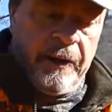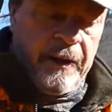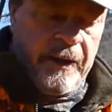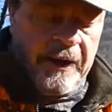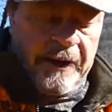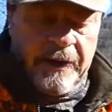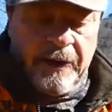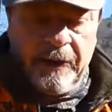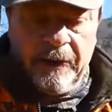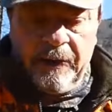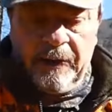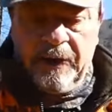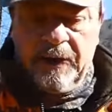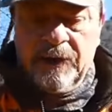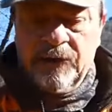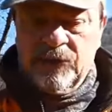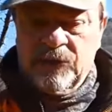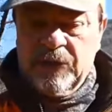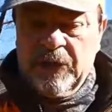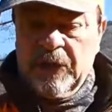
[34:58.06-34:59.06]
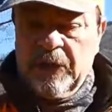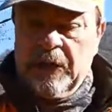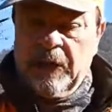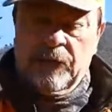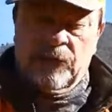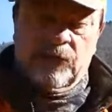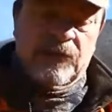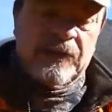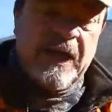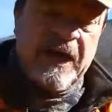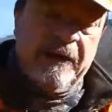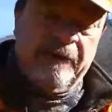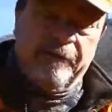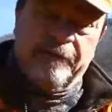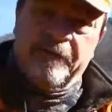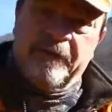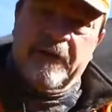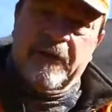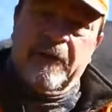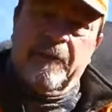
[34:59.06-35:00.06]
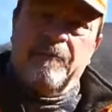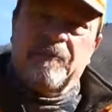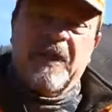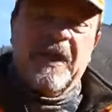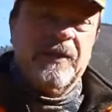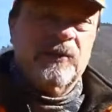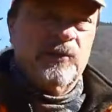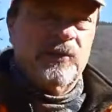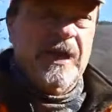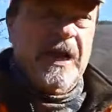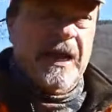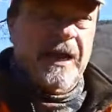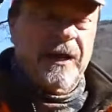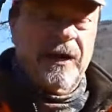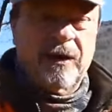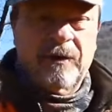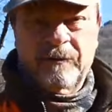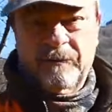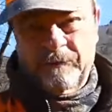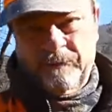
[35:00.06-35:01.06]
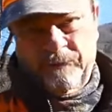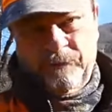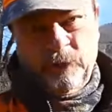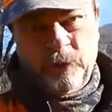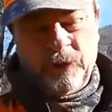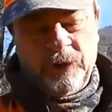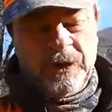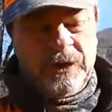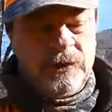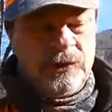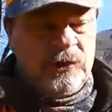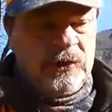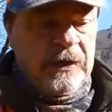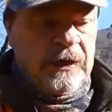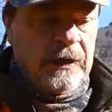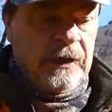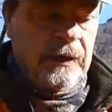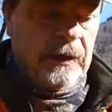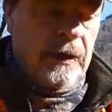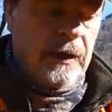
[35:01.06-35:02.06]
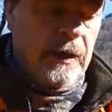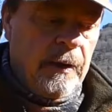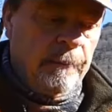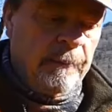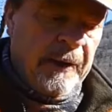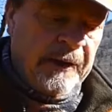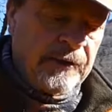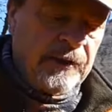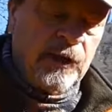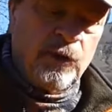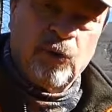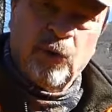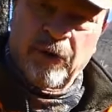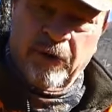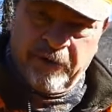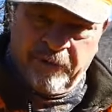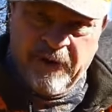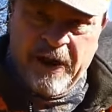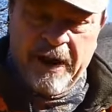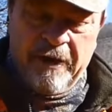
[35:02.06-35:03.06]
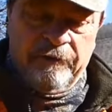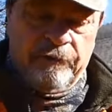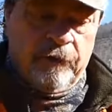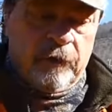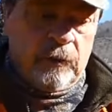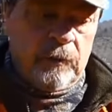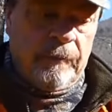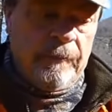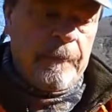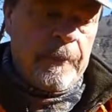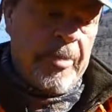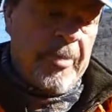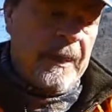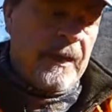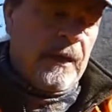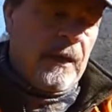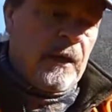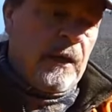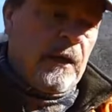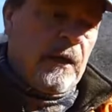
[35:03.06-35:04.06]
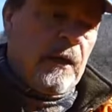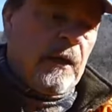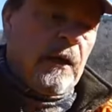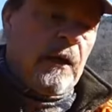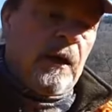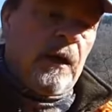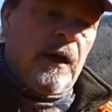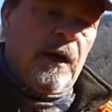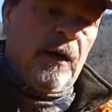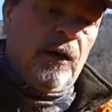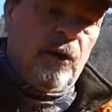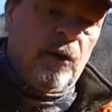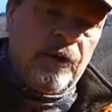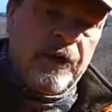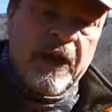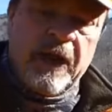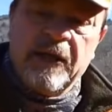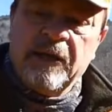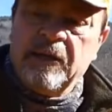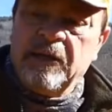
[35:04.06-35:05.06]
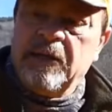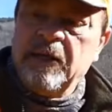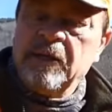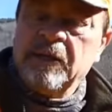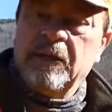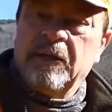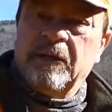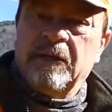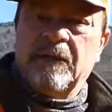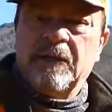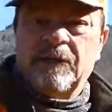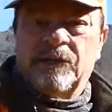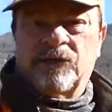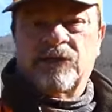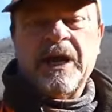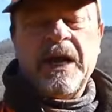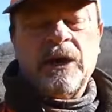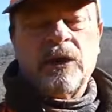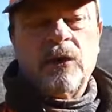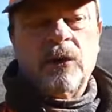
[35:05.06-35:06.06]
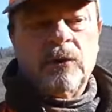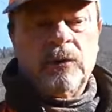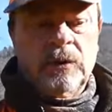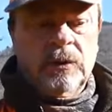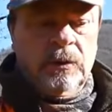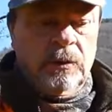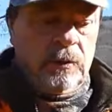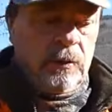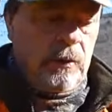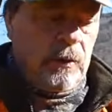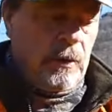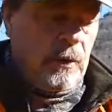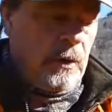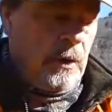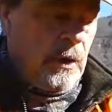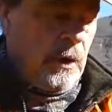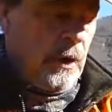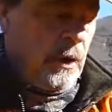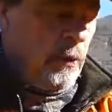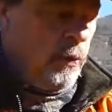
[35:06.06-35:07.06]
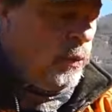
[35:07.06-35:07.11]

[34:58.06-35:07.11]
and his uh, staff uh, has done for this uh, particular rifle. Okay, the, the second uh,